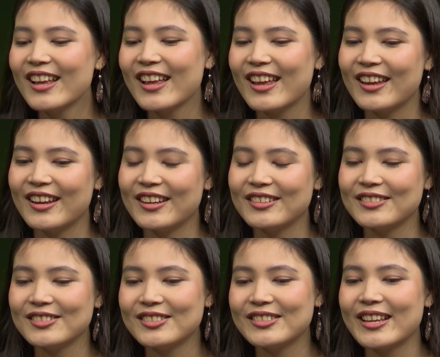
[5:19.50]

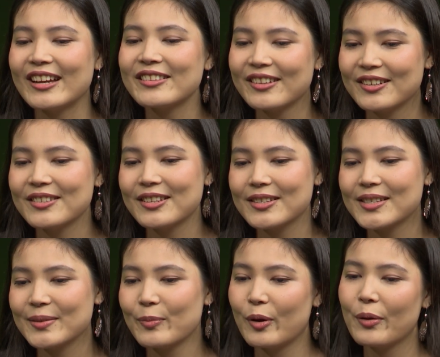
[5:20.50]
And that are the
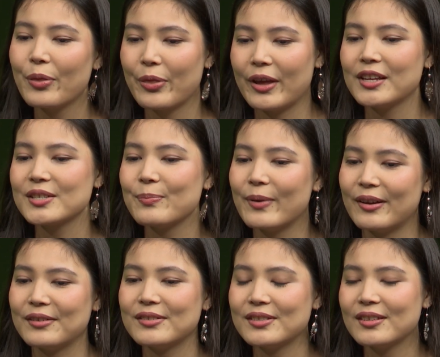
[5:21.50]
small things,
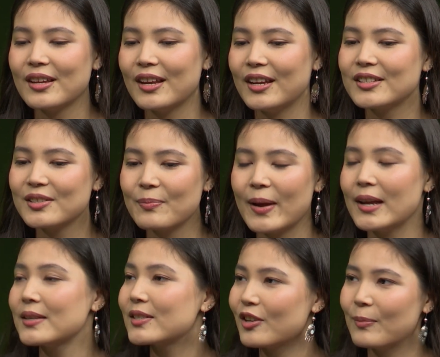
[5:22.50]
but it
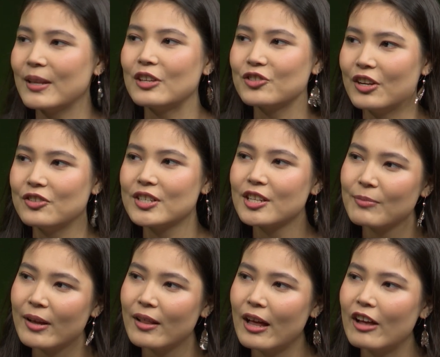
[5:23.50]
made so many changes in
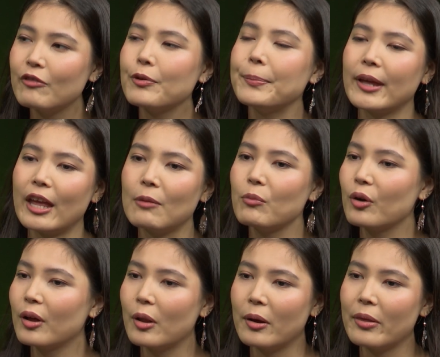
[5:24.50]
my life. We became more
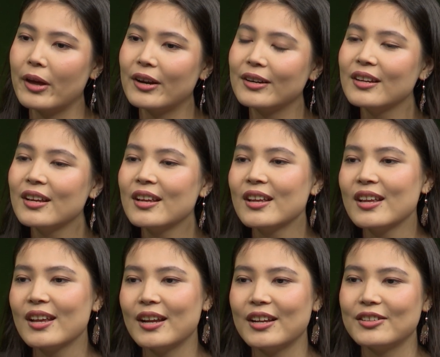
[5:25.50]
closer.
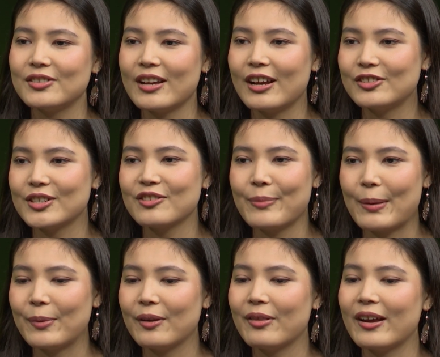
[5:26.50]
And I just
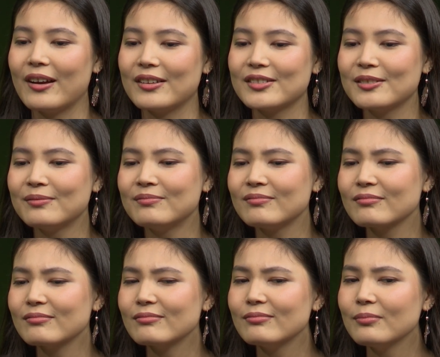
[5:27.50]
remember that
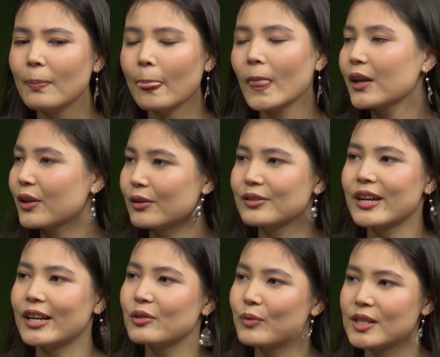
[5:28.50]
her
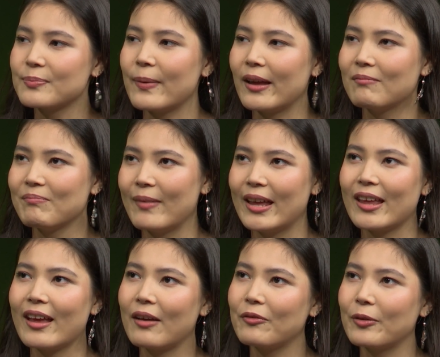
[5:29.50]
dad was
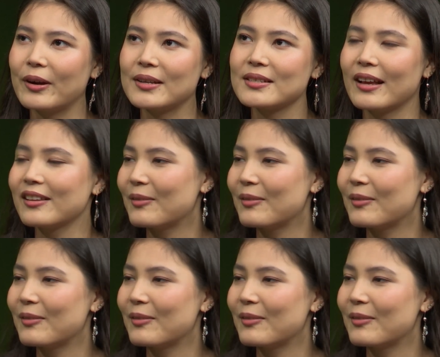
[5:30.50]
making for us like the